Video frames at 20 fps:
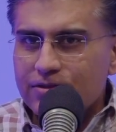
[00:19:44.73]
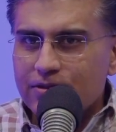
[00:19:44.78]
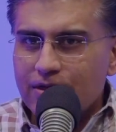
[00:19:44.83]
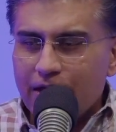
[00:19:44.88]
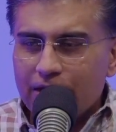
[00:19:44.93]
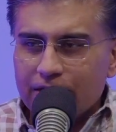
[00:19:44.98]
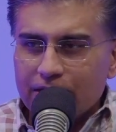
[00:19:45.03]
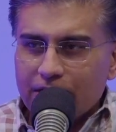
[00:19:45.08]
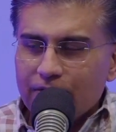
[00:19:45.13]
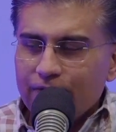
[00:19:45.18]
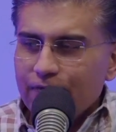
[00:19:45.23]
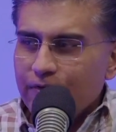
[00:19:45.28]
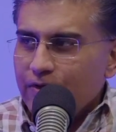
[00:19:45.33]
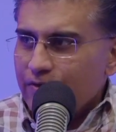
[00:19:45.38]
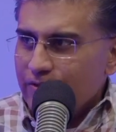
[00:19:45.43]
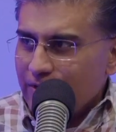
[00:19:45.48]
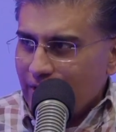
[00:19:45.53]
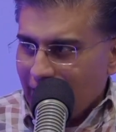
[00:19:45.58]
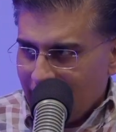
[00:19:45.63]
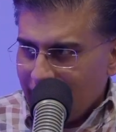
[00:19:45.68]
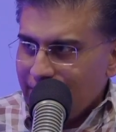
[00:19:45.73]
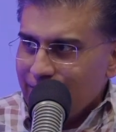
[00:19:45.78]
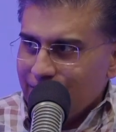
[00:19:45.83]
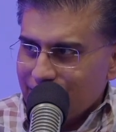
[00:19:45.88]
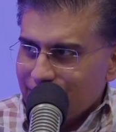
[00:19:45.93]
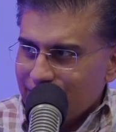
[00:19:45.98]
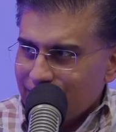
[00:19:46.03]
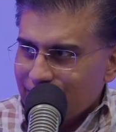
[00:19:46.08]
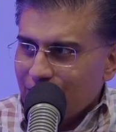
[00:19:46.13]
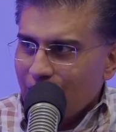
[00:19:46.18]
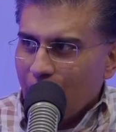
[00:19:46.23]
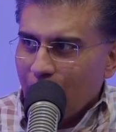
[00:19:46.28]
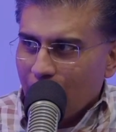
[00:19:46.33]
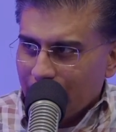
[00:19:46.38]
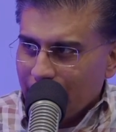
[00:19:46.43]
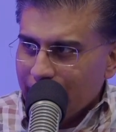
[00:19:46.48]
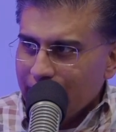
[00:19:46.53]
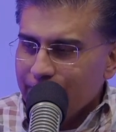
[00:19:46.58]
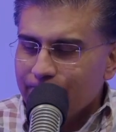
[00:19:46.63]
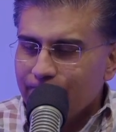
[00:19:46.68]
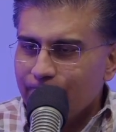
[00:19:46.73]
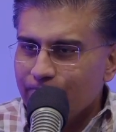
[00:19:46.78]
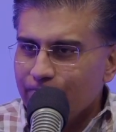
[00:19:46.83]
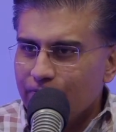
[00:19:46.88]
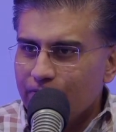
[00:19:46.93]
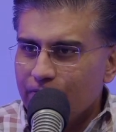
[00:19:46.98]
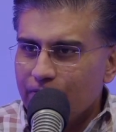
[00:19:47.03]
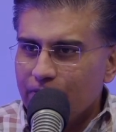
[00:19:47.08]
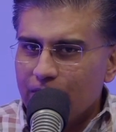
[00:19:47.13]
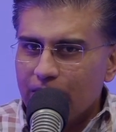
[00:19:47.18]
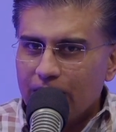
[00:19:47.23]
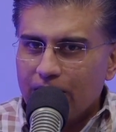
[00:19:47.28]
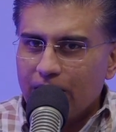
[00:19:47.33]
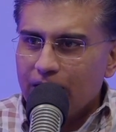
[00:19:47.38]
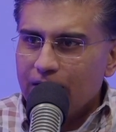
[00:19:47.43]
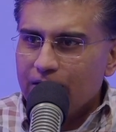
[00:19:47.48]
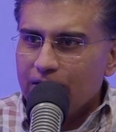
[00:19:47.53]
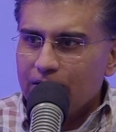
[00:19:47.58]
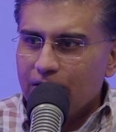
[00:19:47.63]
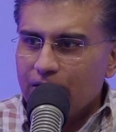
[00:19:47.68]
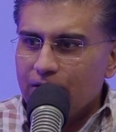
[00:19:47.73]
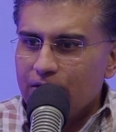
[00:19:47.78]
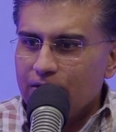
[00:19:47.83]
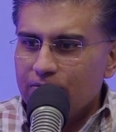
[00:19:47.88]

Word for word: not given you that calling, then